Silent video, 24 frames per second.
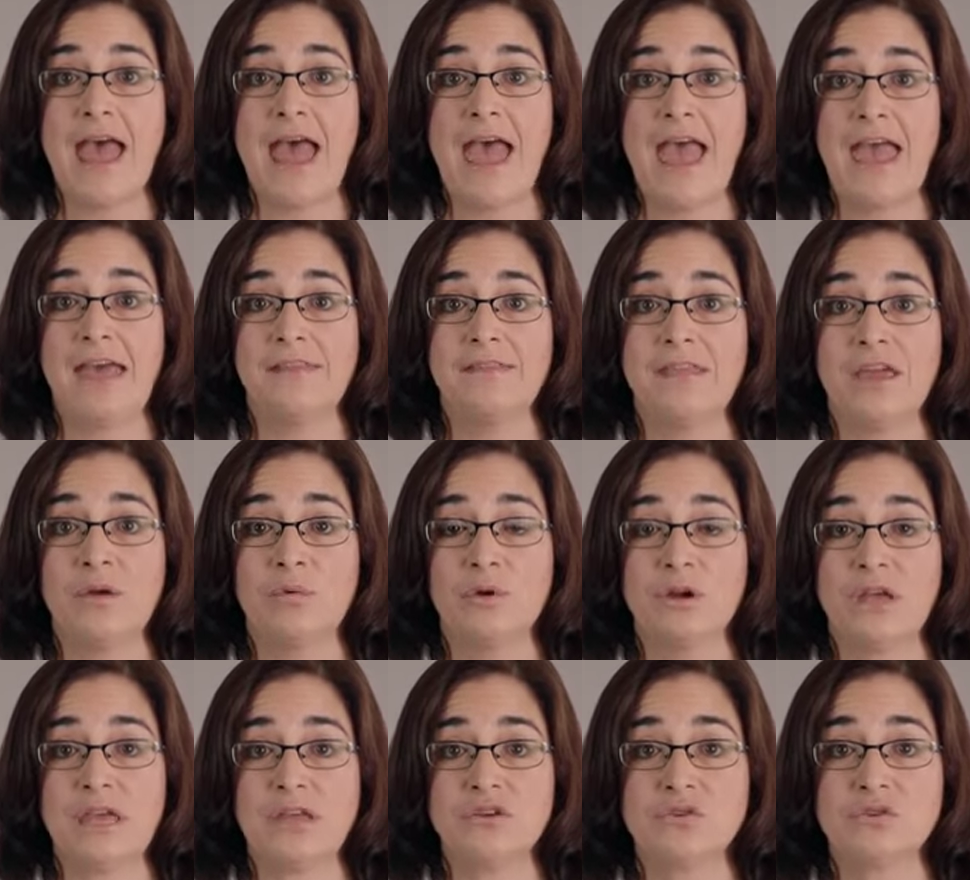and they
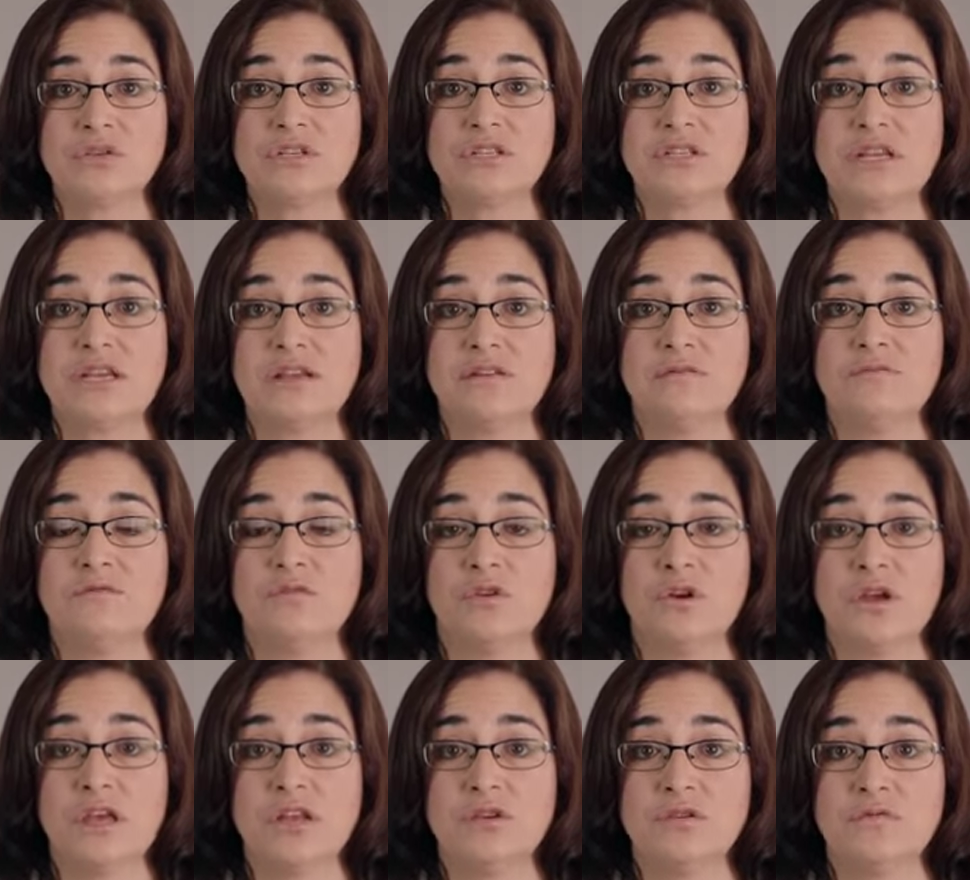were interested
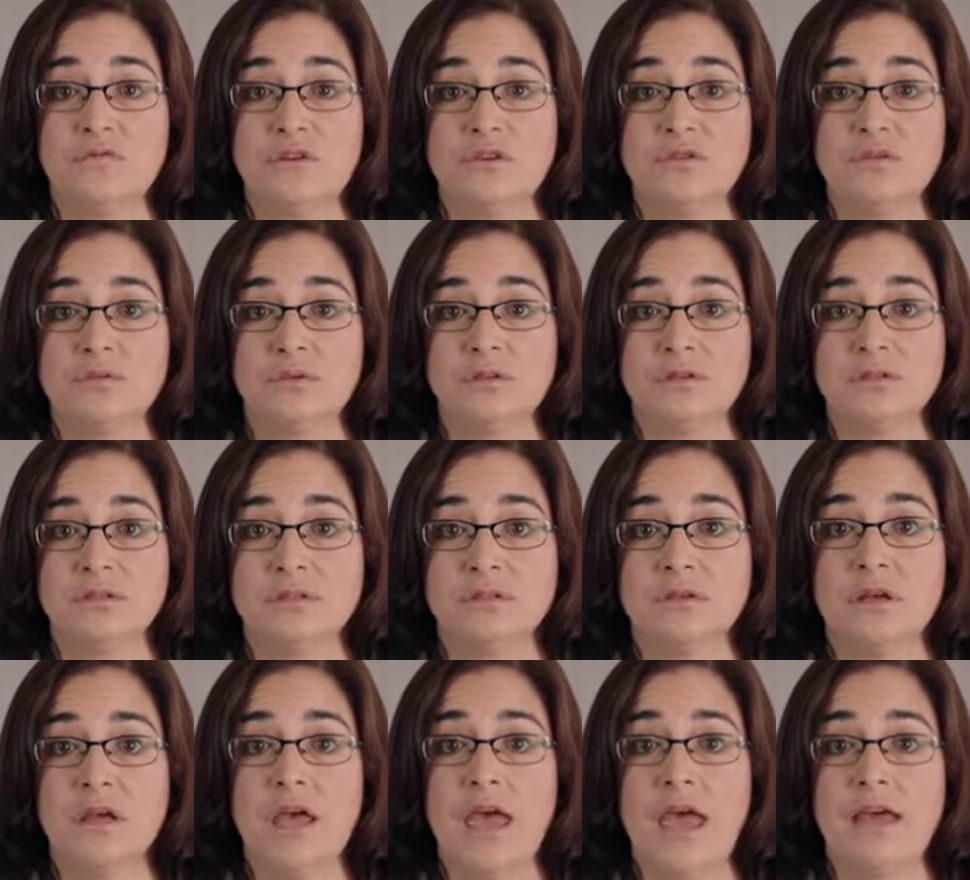for
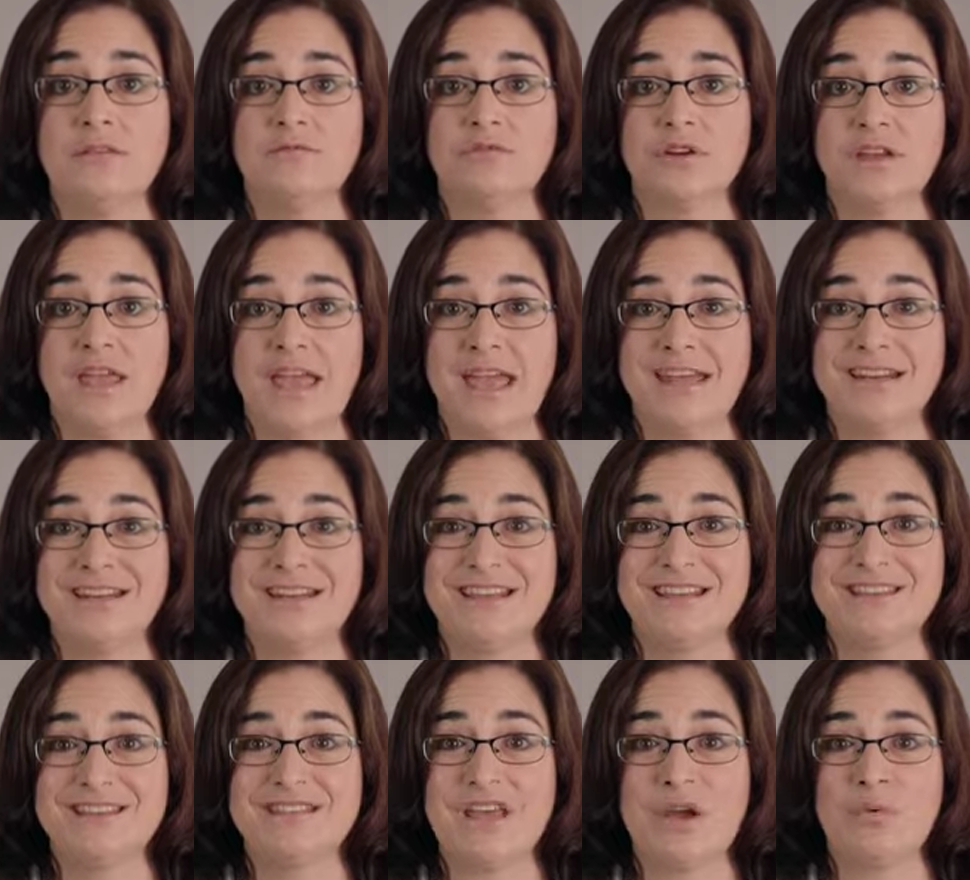individuals and for
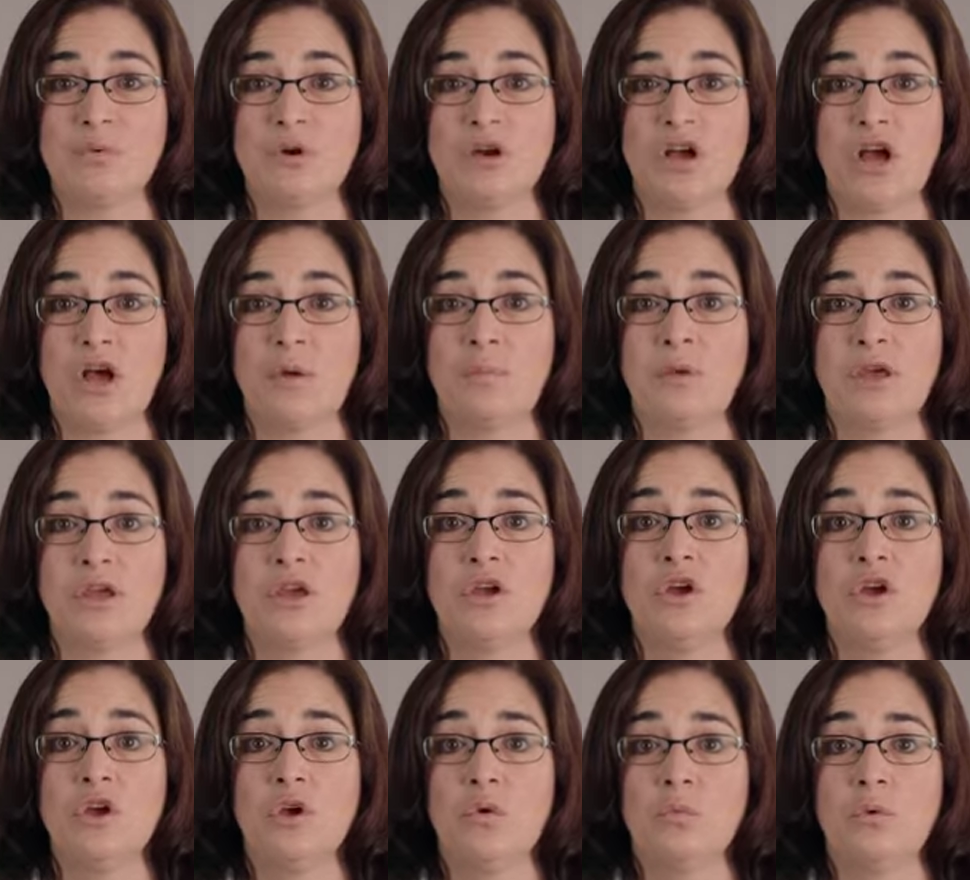candidates that were coming